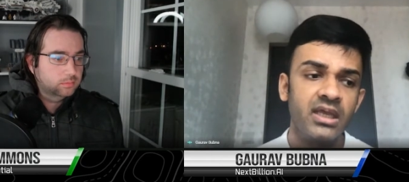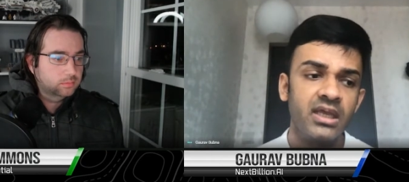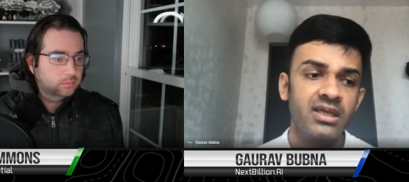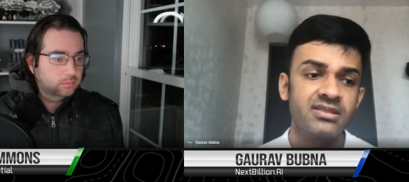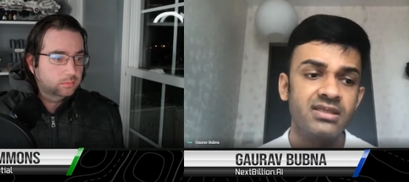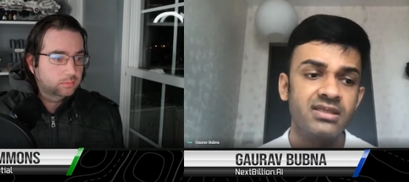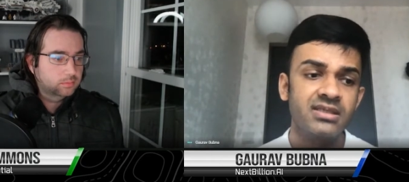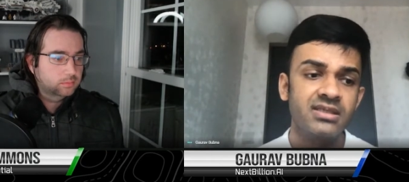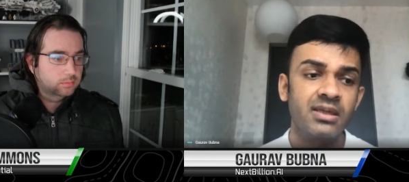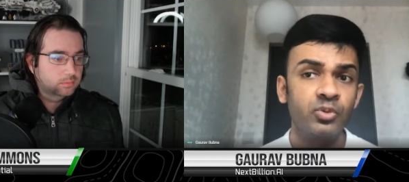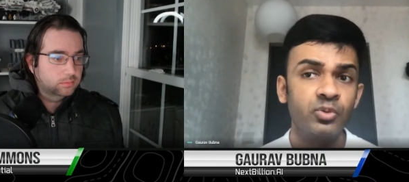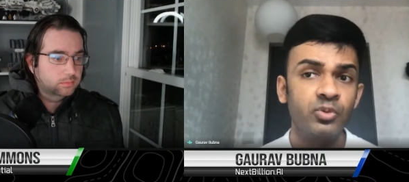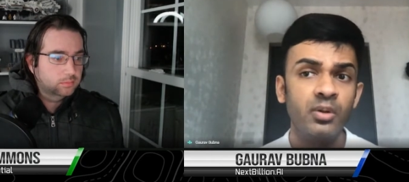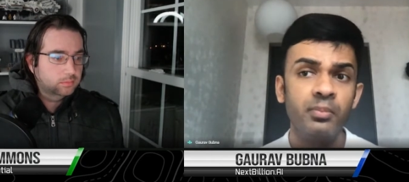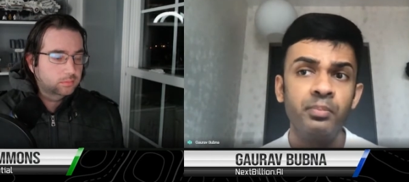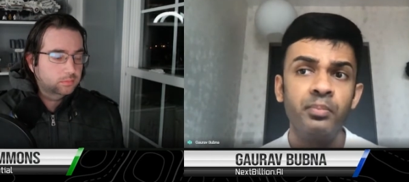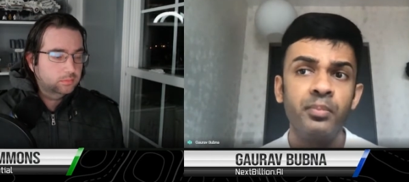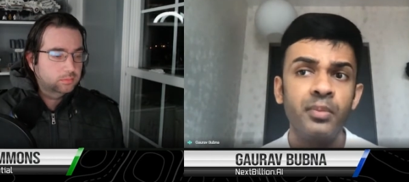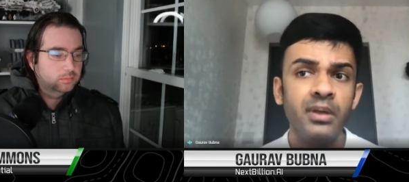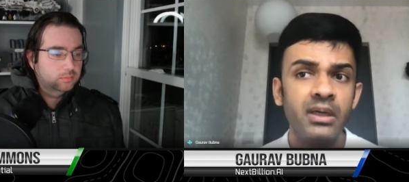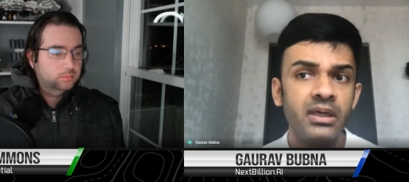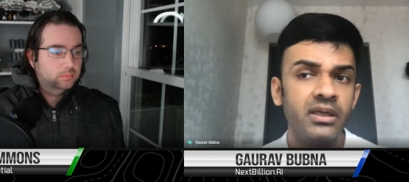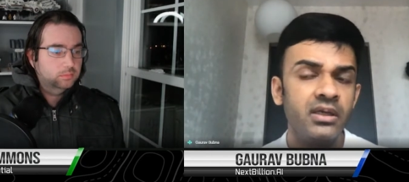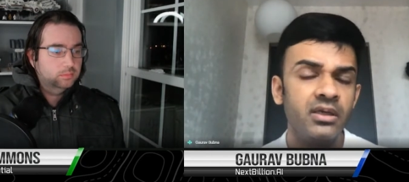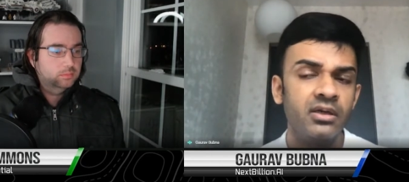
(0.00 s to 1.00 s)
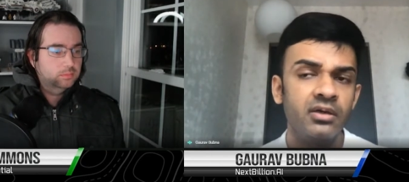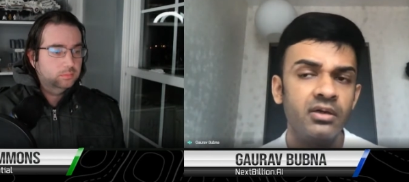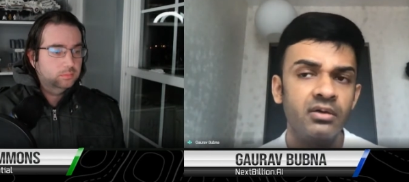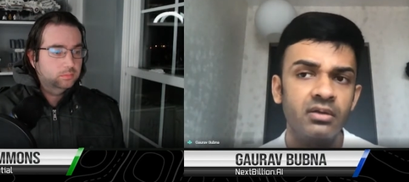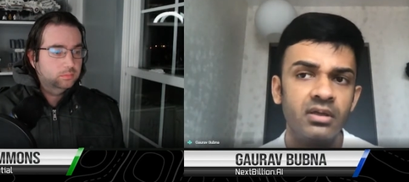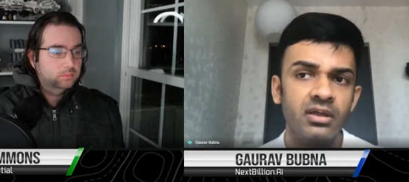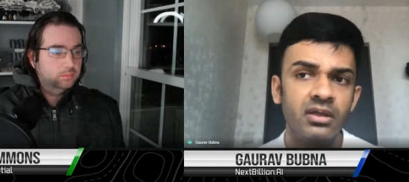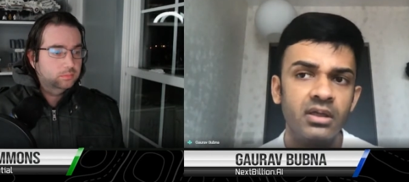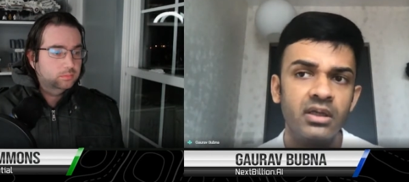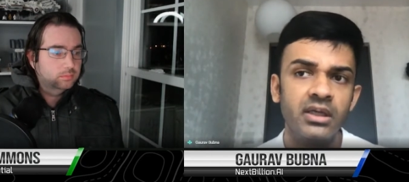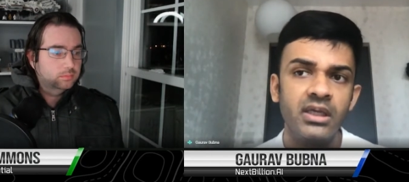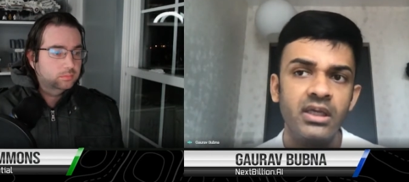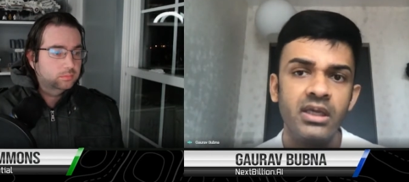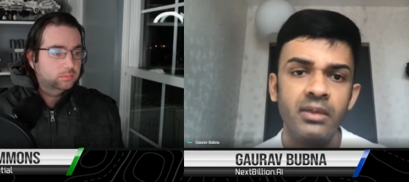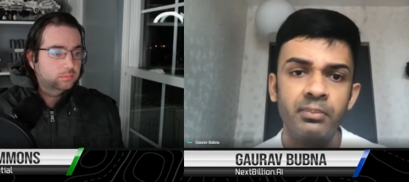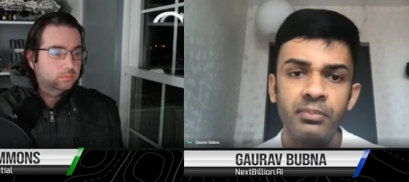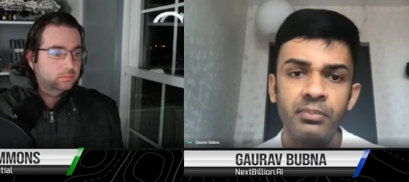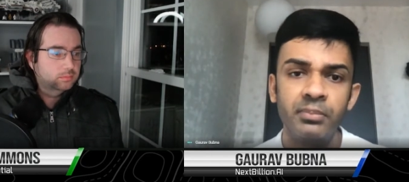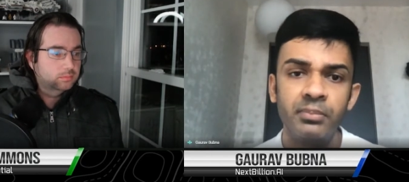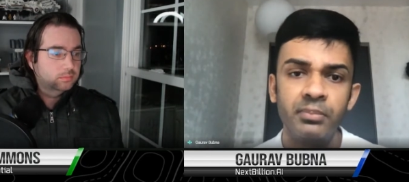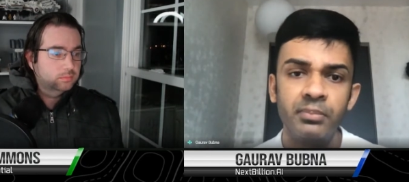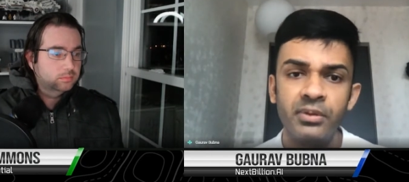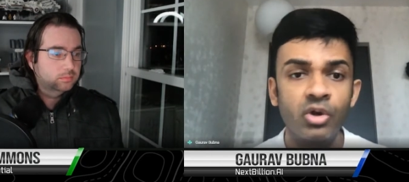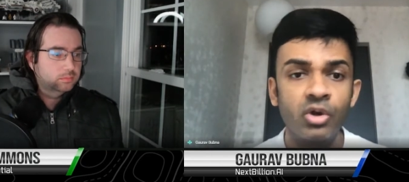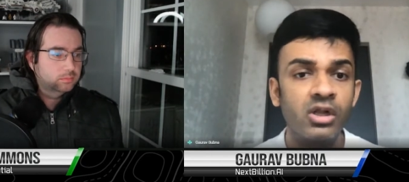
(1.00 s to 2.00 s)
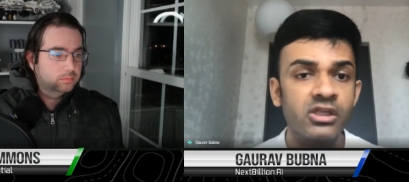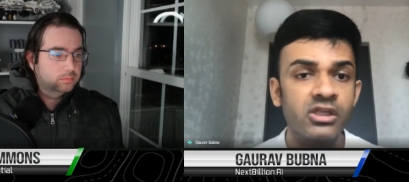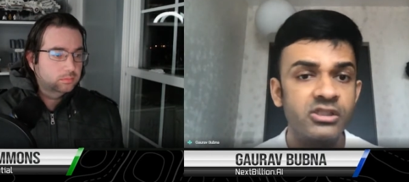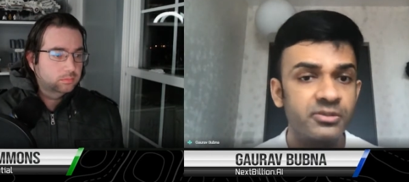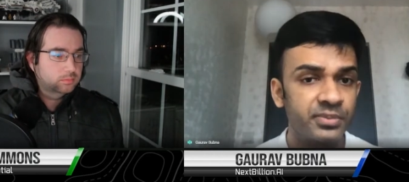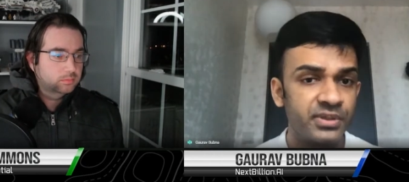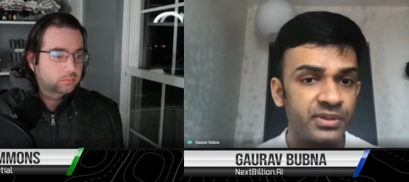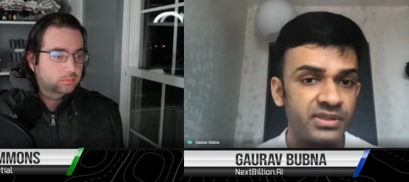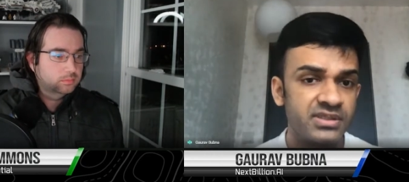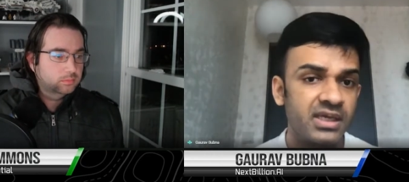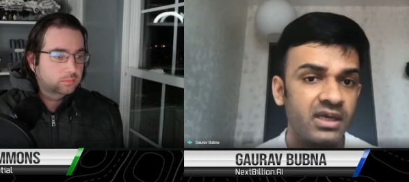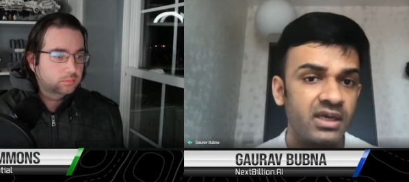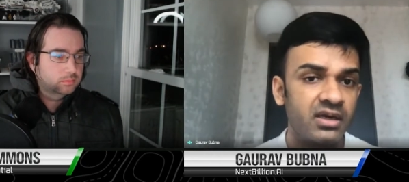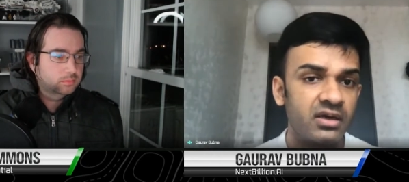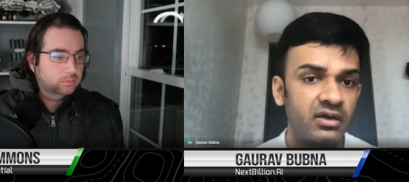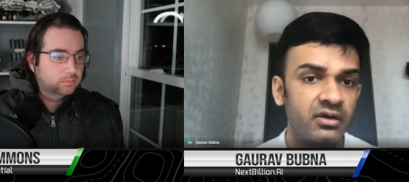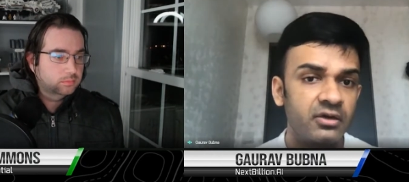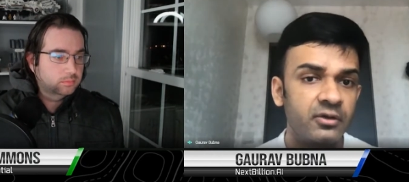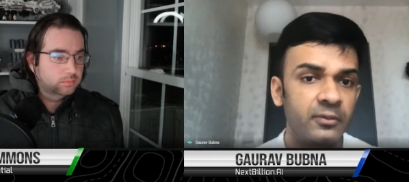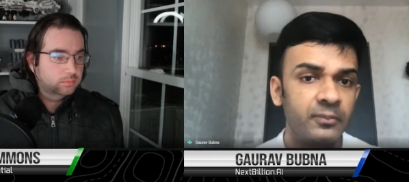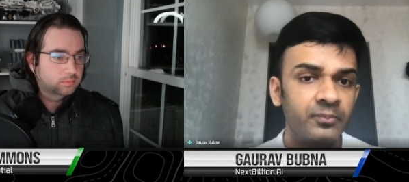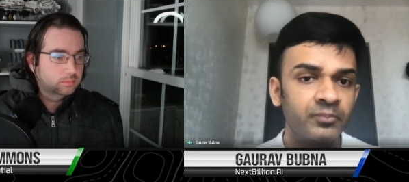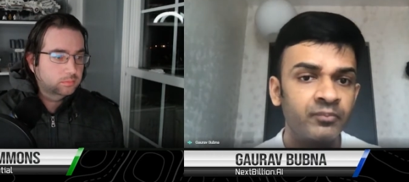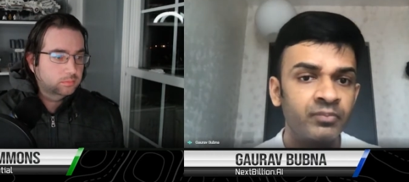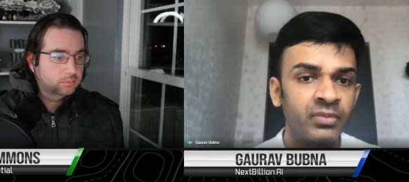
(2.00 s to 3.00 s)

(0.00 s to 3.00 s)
Speaker 1: is up to a million api calls per second